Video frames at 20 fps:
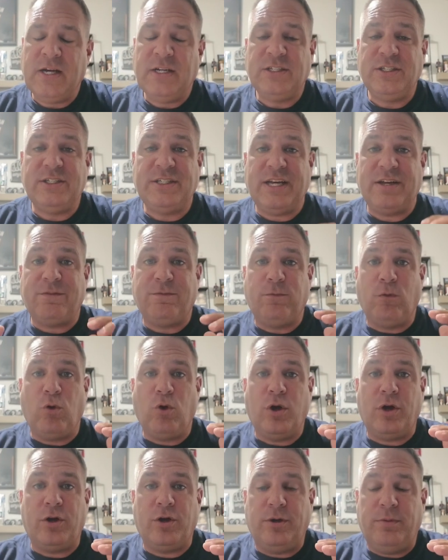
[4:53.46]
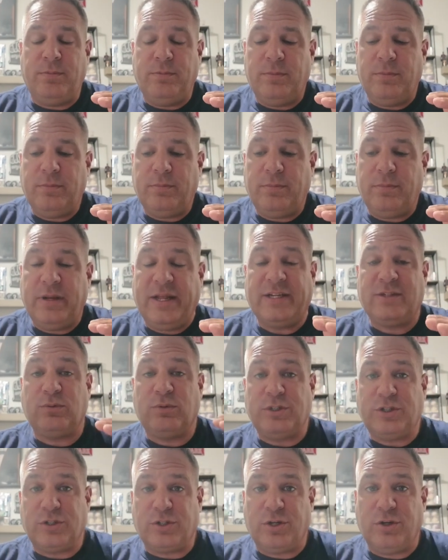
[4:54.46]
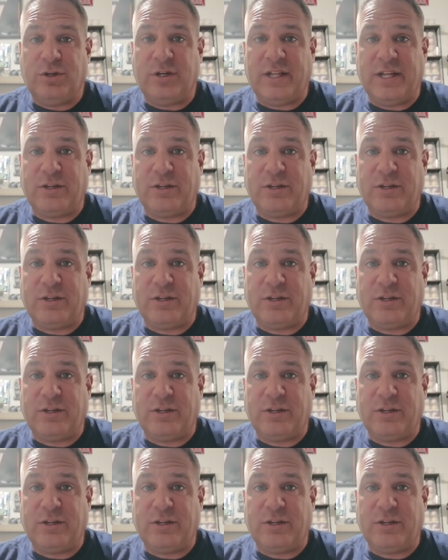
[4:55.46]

you take $400, that's what your current